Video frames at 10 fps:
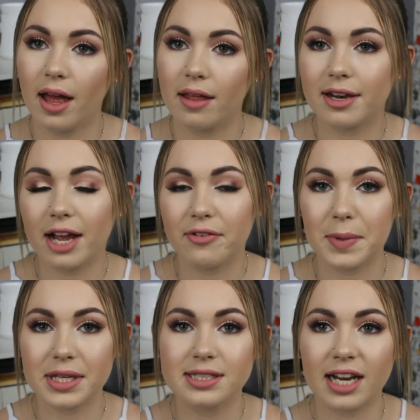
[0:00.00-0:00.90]
and then I have a
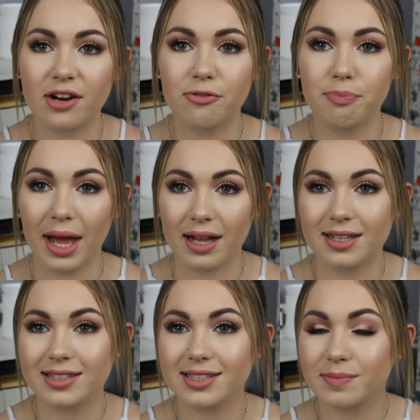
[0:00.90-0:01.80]
big stack of
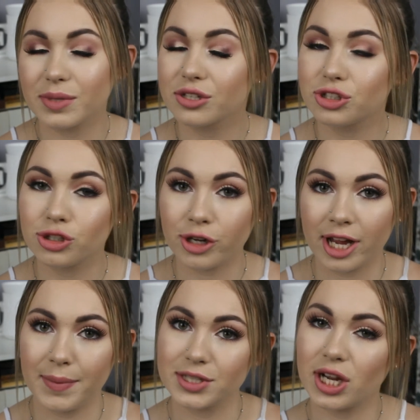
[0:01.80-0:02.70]
palettes because you know how much